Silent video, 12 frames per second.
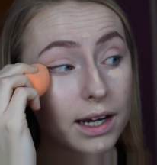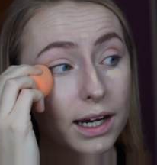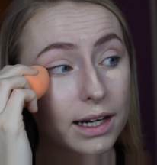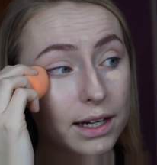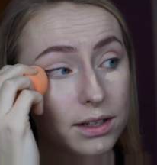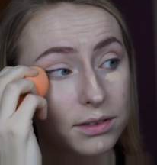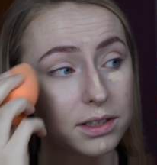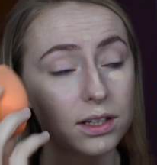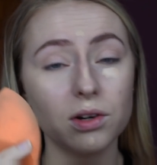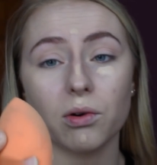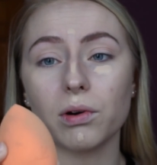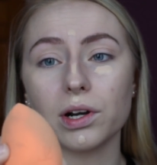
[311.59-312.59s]
And I use the
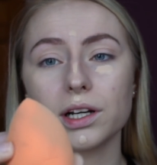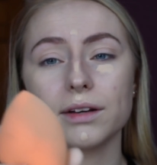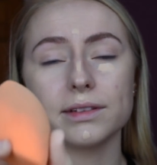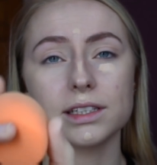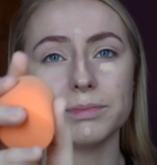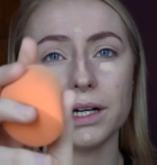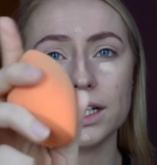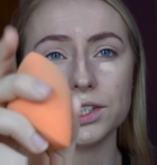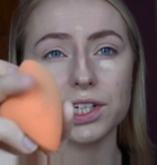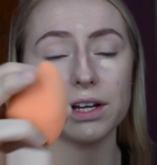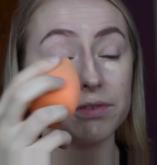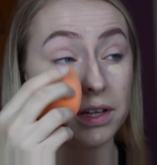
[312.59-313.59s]
corner of the
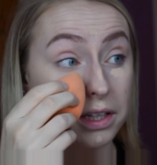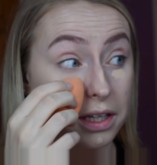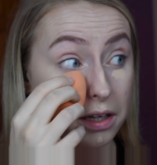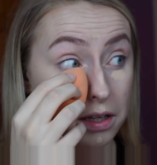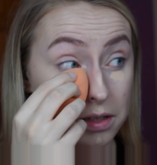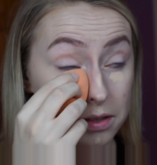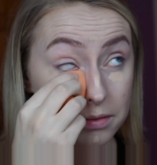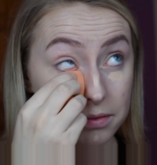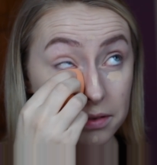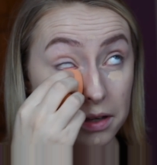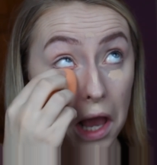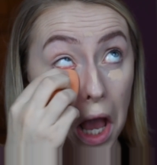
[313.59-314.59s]
sponge. I feel like it
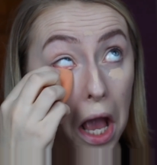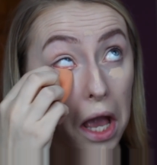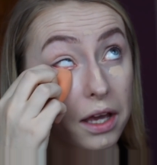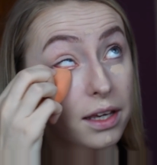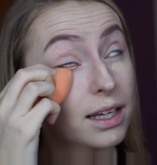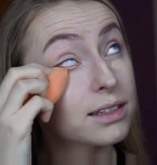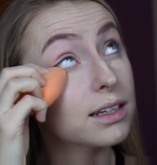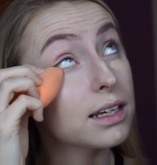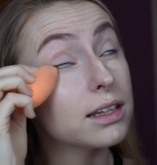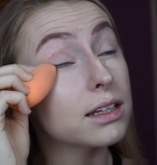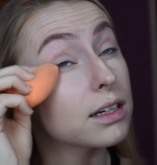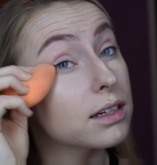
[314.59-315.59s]
gets
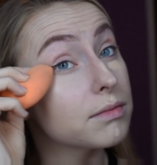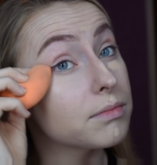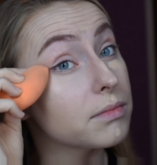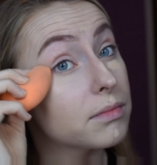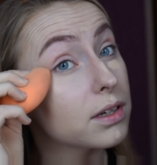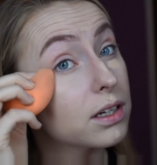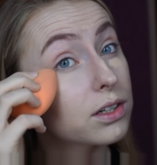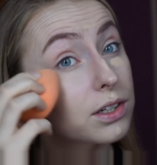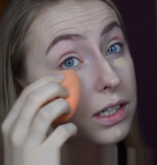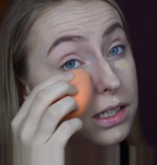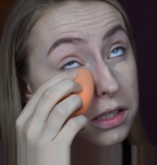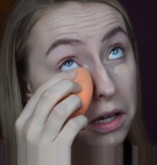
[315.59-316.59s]
in the
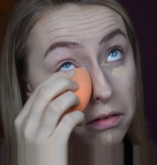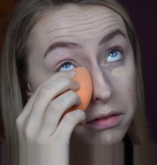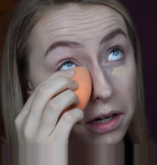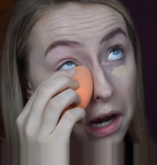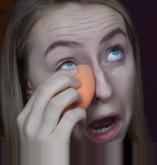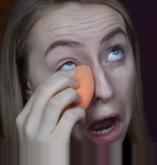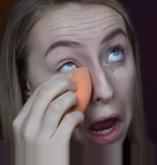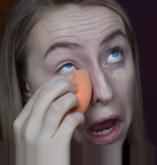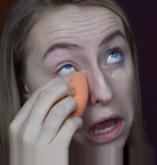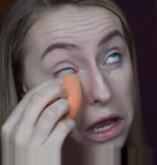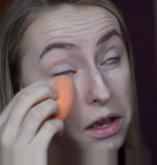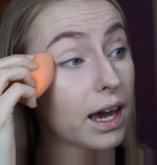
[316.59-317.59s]
crease of your
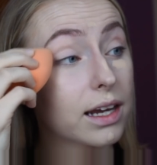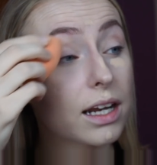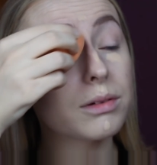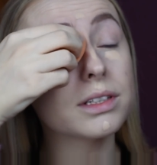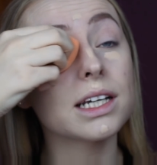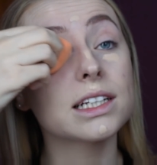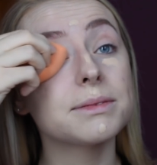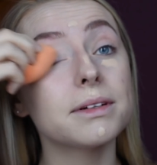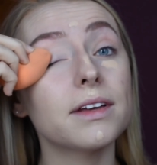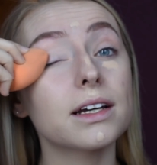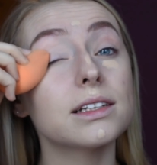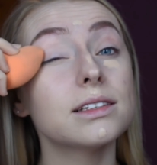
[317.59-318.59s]
eye. And I will take some
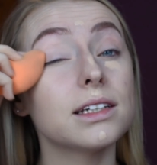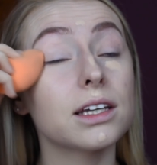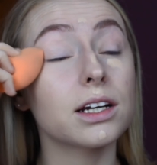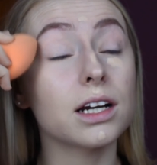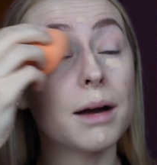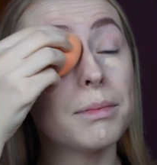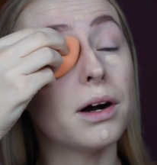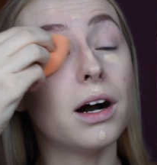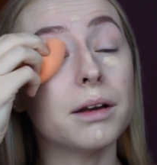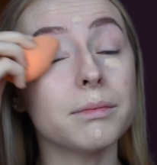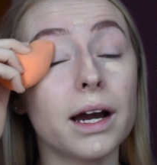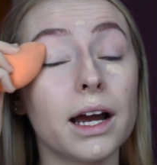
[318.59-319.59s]
of that concealer up
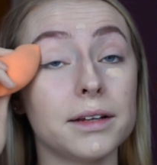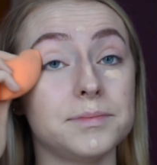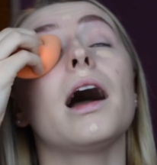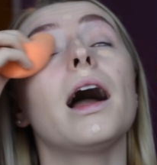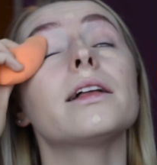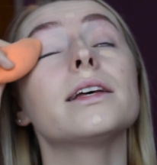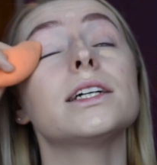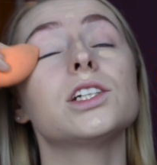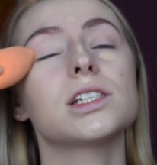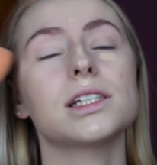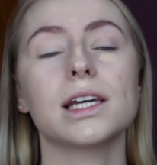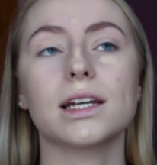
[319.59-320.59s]
on my eyelid
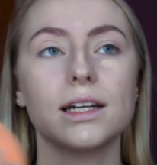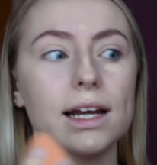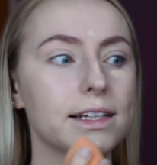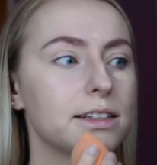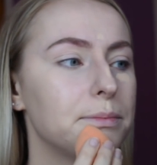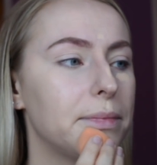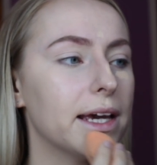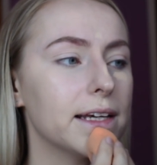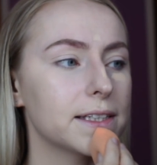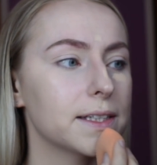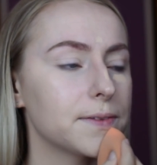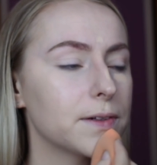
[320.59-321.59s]
just to get a nice
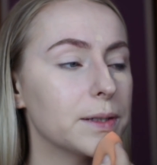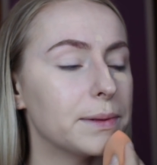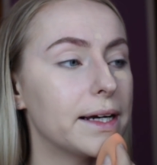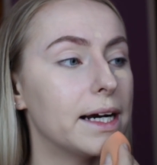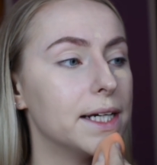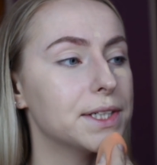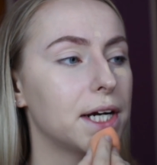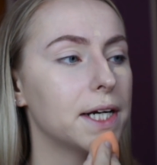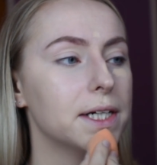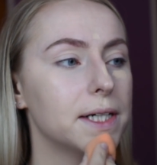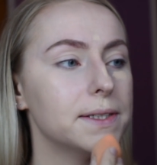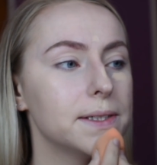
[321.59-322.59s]
base for my
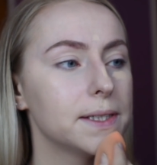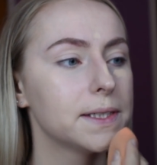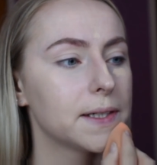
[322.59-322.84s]
eyeshadow.